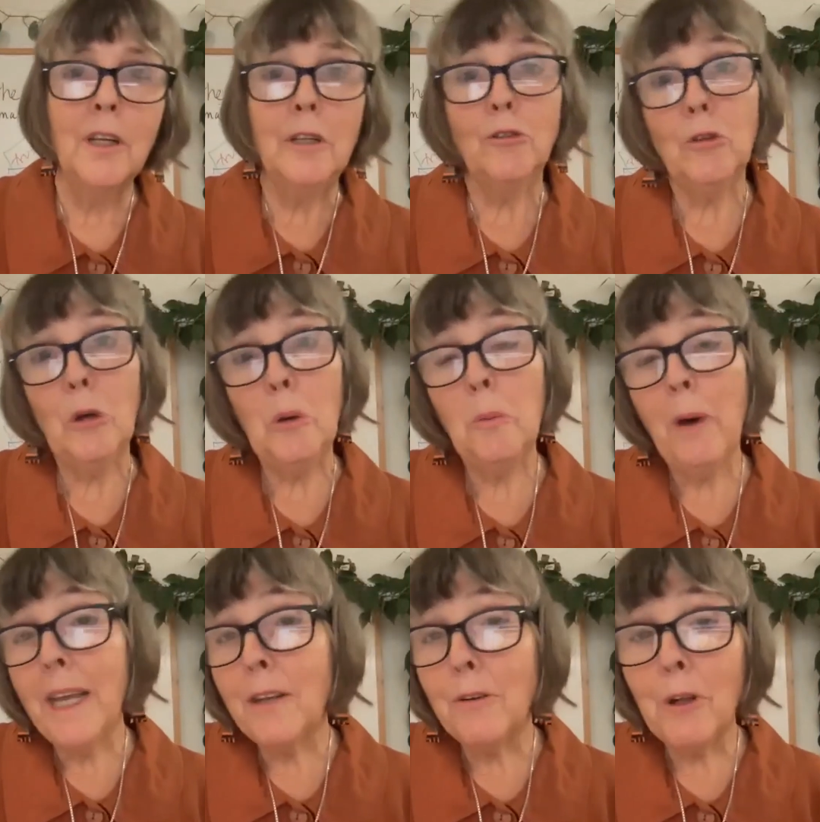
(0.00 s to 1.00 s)
So
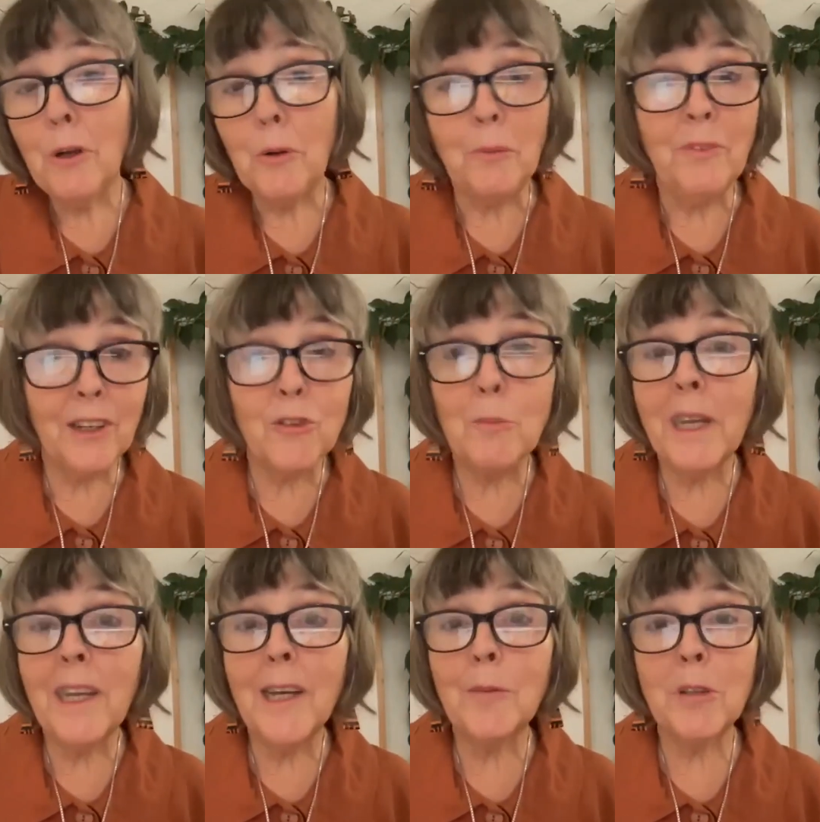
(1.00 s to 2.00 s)
I don't know. There's
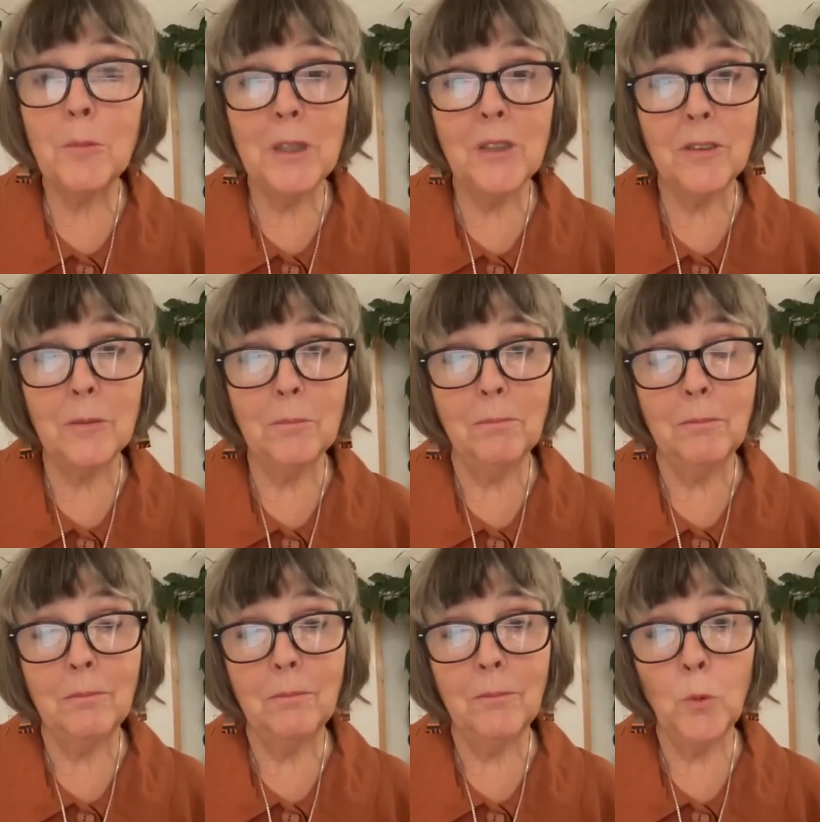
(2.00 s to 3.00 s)
my optimism.
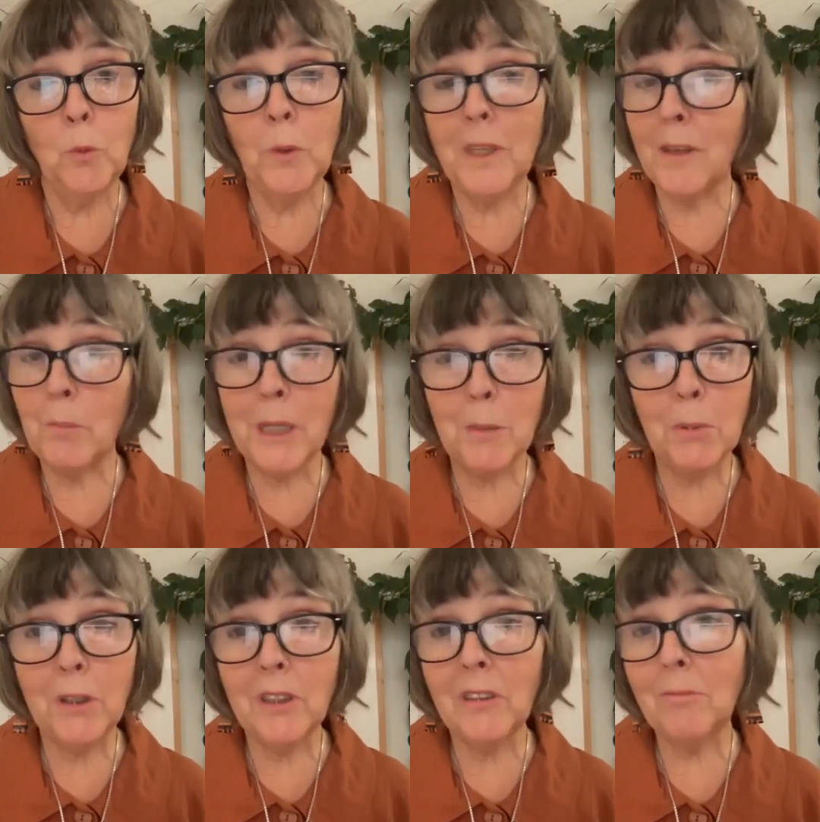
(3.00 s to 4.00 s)
We, the
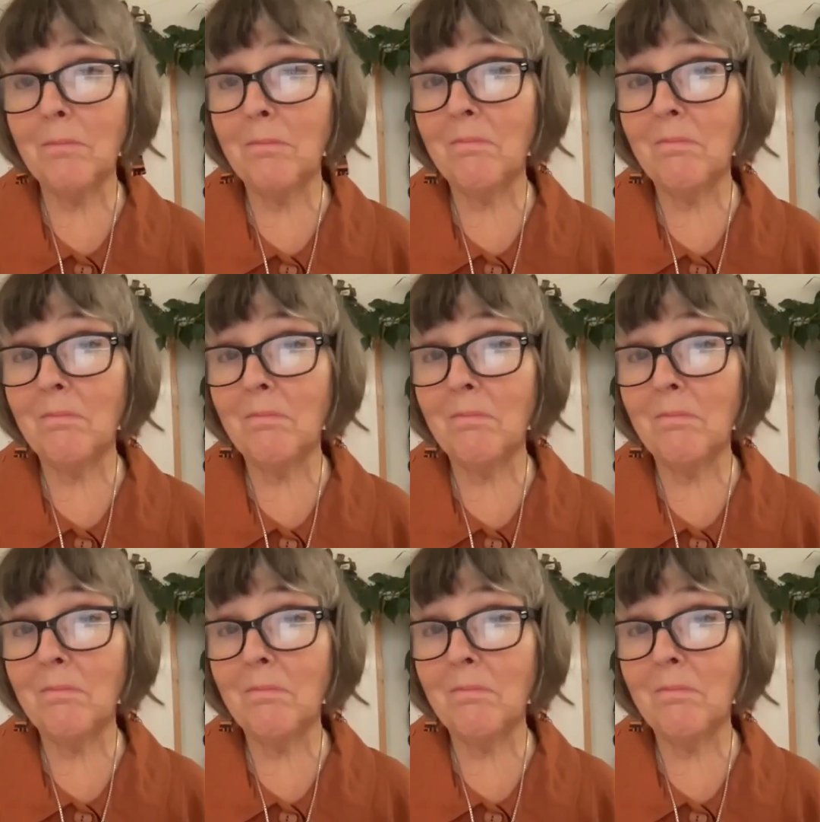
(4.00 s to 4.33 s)
people,